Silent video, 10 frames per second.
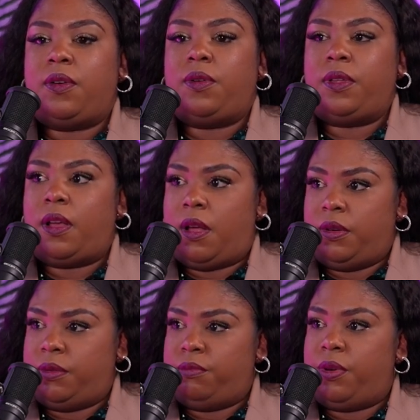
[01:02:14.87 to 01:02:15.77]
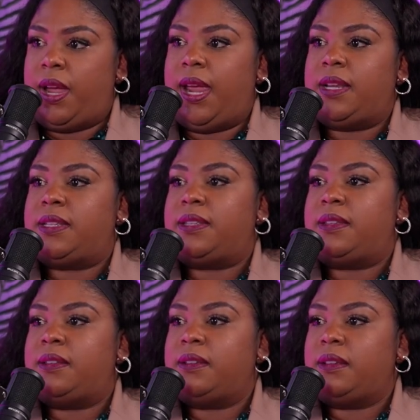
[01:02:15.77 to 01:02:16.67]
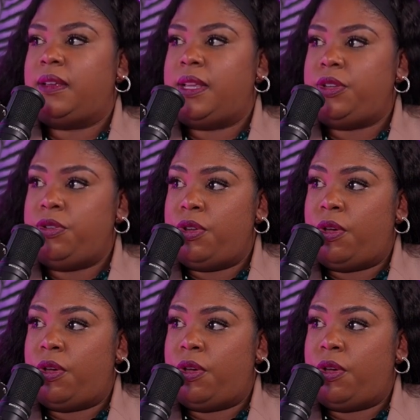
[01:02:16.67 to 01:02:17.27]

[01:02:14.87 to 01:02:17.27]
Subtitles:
or the condom breaks and